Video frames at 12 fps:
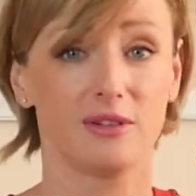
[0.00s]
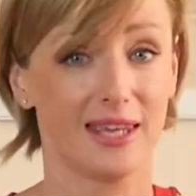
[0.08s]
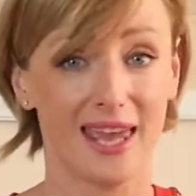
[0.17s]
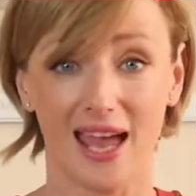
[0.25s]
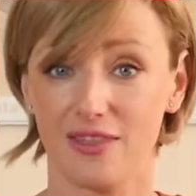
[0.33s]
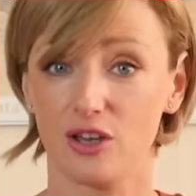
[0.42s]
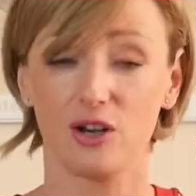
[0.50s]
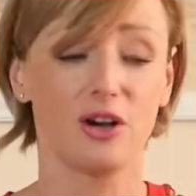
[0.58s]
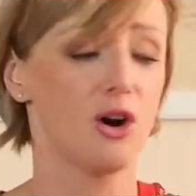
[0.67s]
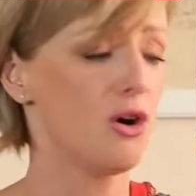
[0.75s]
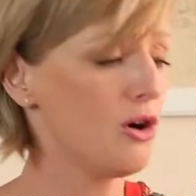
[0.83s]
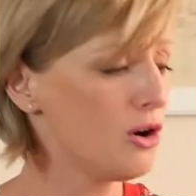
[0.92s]
gather
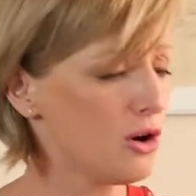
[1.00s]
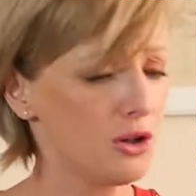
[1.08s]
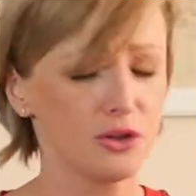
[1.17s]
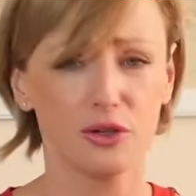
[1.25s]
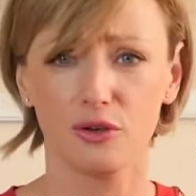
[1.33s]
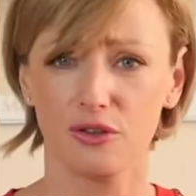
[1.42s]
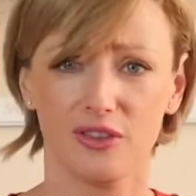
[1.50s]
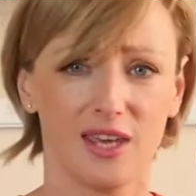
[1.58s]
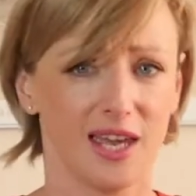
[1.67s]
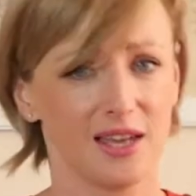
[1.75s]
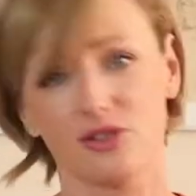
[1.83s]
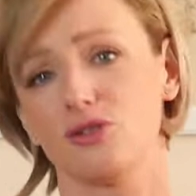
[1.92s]
all your
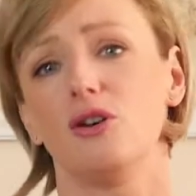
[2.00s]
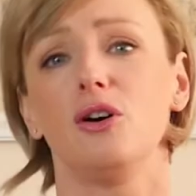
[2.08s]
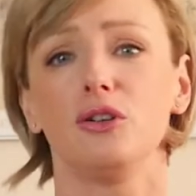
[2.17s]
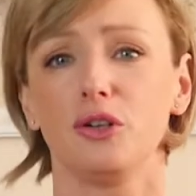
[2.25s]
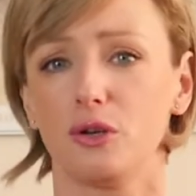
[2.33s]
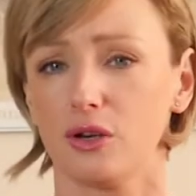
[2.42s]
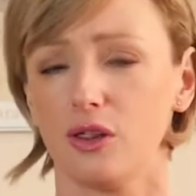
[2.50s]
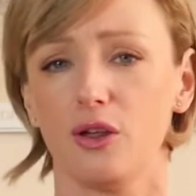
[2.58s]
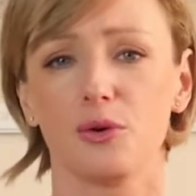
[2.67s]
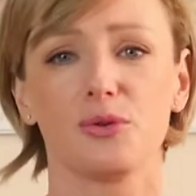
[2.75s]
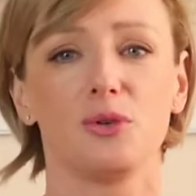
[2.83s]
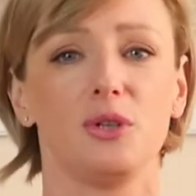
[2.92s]
things, all your
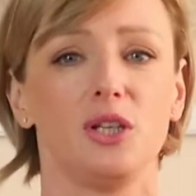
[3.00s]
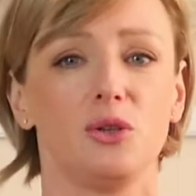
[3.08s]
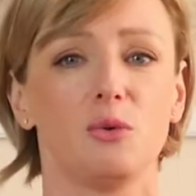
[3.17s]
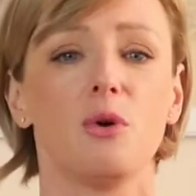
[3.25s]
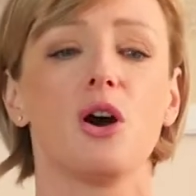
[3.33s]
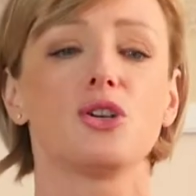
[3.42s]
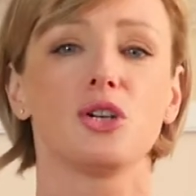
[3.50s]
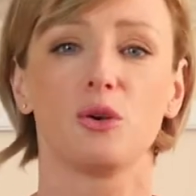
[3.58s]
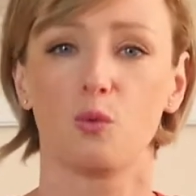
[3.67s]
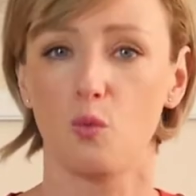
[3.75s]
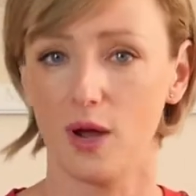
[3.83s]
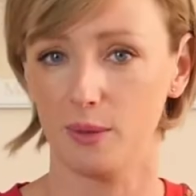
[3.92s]
clothes you need to wash in
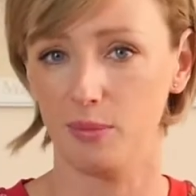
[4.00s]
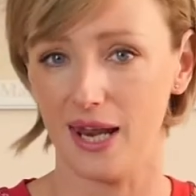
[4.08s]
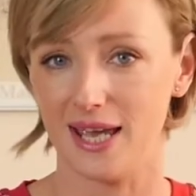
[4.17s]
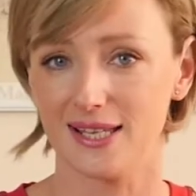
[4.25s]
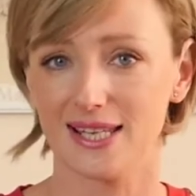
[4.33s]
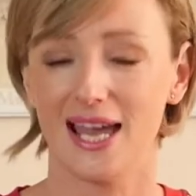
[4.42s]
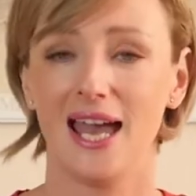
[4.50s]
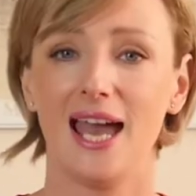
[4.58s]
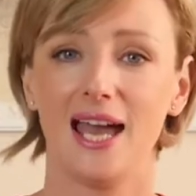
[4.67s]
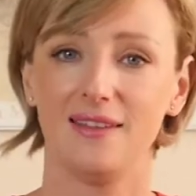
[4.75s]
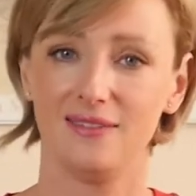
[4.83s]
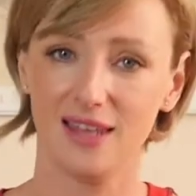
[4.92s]
one place.
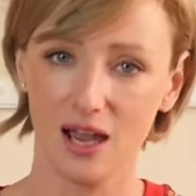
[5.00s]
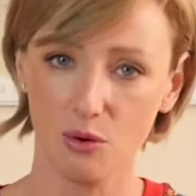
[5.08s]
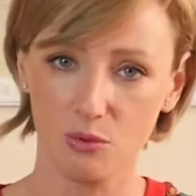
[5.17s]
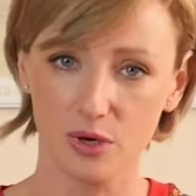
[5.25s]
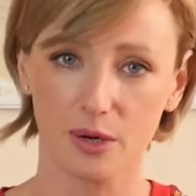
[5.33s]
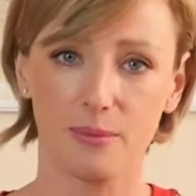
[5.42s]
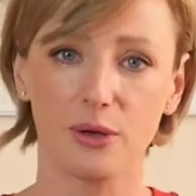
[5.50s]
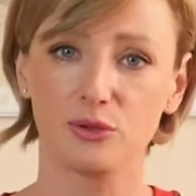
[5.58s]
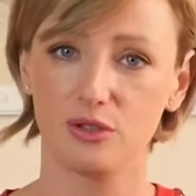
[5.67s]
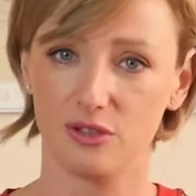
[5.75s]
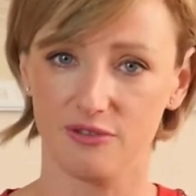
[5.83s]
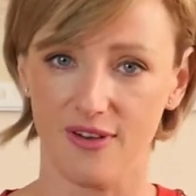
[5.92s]
And now we're about
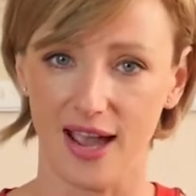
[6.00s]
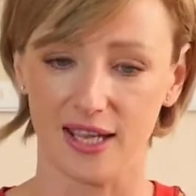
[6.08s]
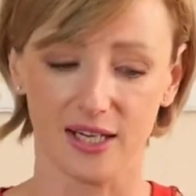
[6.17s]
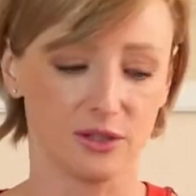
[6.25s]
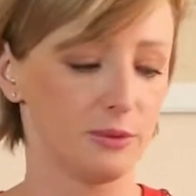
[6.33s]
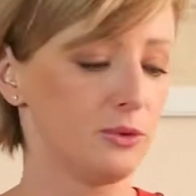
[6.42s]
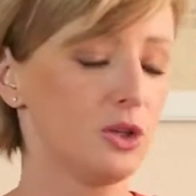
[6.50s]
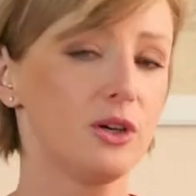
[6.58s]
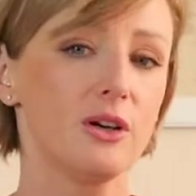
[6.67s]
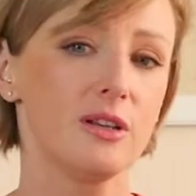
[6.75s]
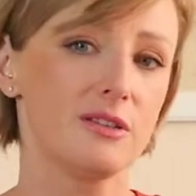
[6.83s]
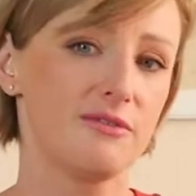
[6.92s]
to divide it. You're
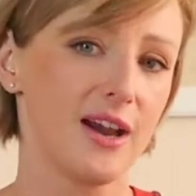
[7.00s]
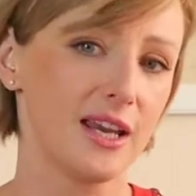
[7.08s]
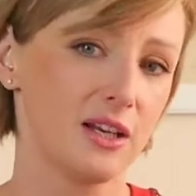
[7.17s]
going to divide